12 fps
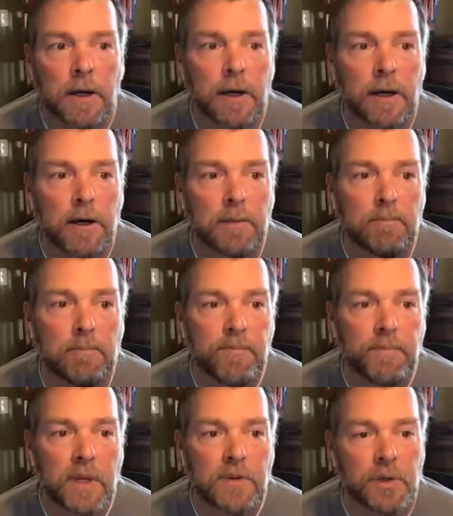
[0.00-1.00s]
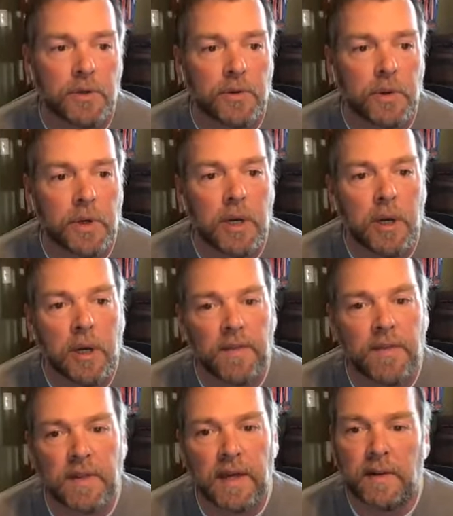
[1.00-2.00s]
Um, so I
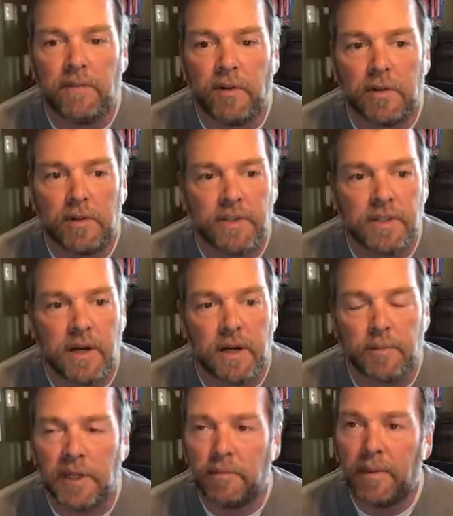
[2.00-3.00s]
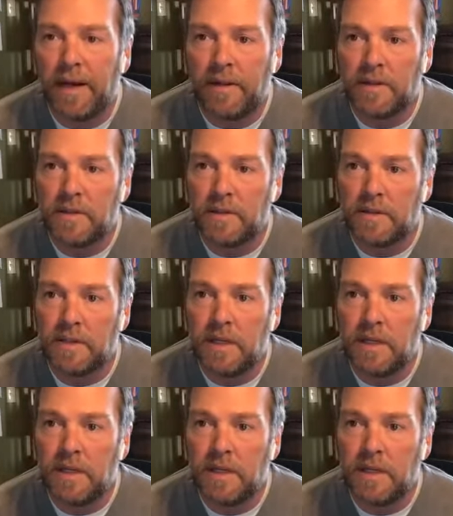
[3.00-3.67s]
think that level of autonomy and balance is